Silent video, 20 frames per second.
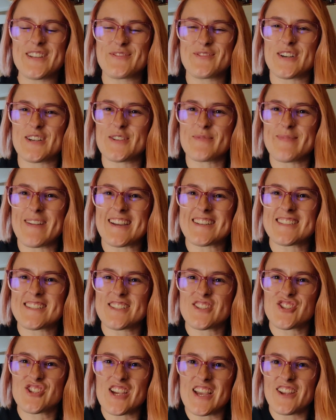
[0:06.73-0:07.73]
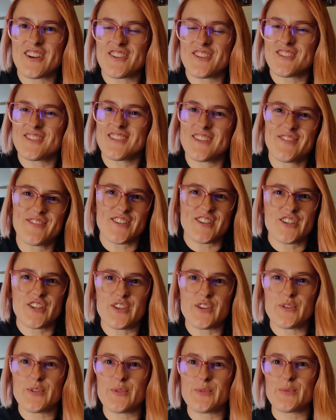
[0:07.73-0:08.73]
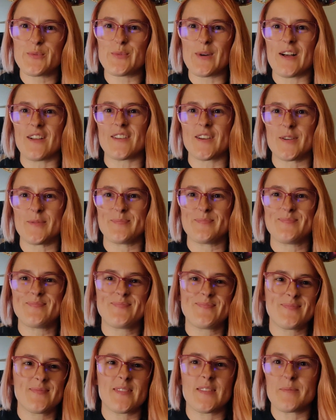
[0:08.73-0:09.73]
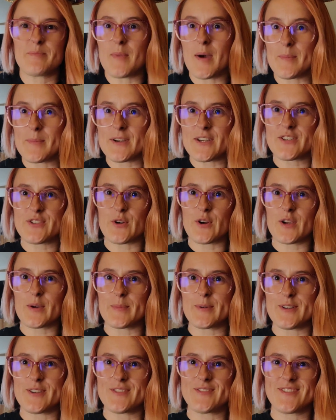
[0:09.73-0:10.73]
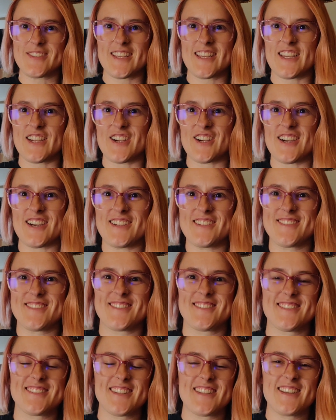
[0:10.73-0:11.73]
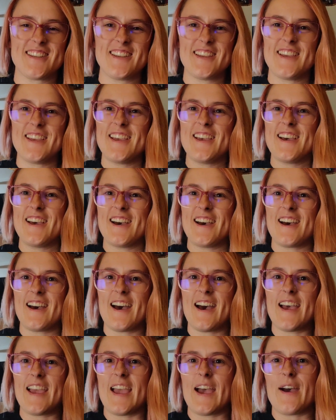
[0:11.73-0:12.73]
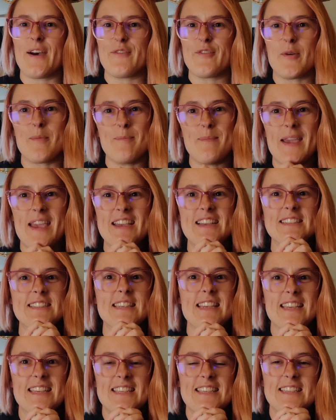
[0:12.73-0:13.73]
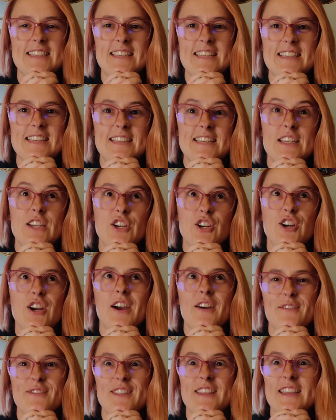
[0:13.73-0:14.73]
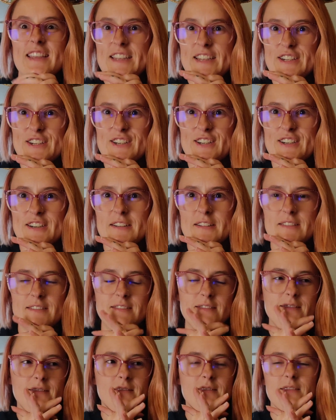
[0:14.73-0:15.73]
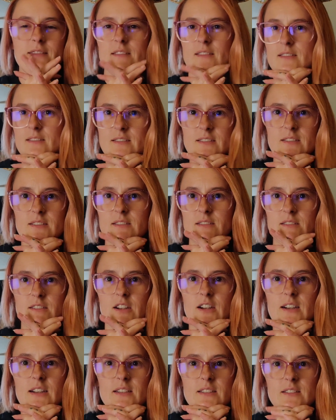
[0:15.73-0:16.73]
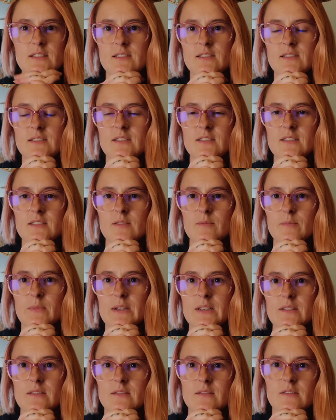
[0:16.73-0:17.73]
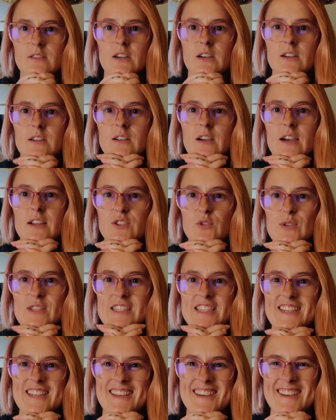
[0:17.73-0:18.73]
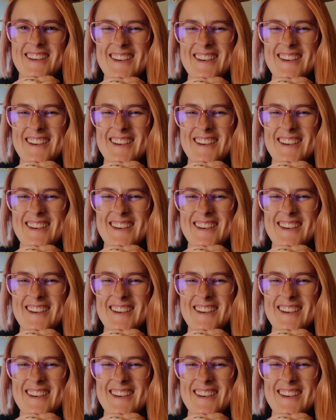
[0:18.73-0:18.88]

everyone. Welcome back to the channel. If you're new, welcome. Mama Adorkable, Kira. I have May's Year of the Ear. Sorry, my tongue got twisted.